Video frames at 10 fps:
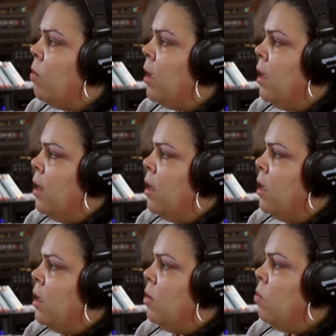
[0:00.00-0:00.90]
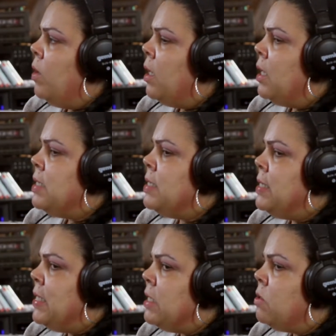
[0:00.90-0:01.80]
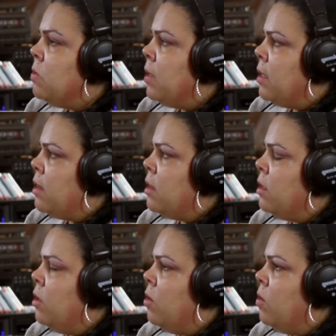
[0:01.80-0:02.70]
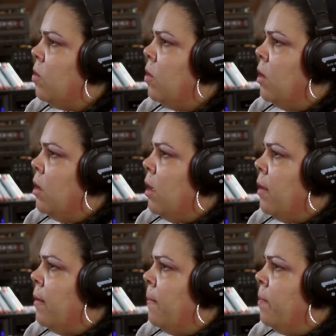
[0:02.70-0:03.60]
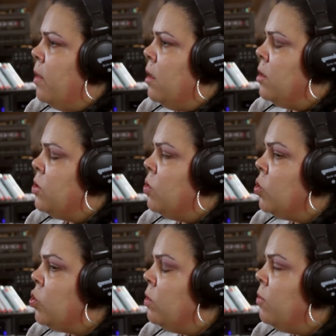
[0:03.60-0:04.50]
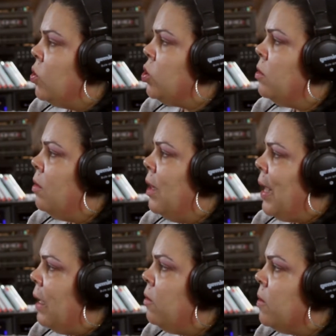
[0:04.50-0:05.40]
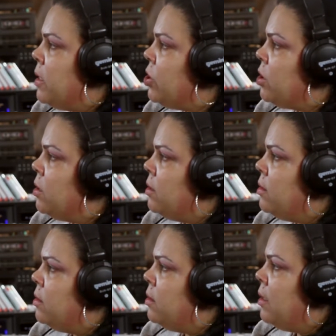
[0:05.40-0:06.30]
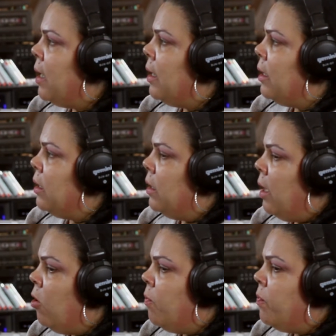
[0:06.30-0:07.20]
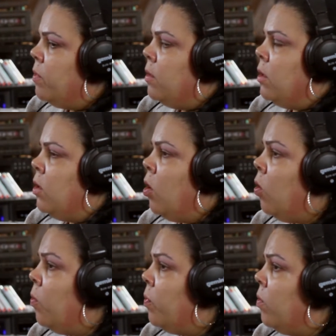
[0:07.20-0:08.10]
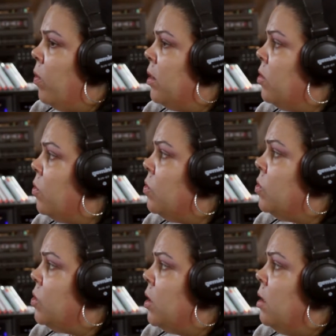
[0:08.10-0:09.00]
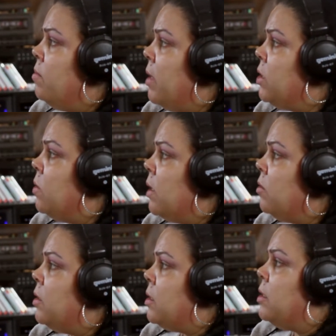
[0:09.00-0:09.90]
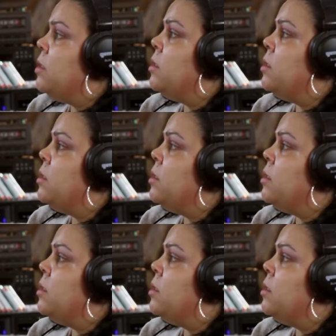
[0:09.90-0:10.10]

when we didn't deal with, social emotional language that help cope with those mental illnesses?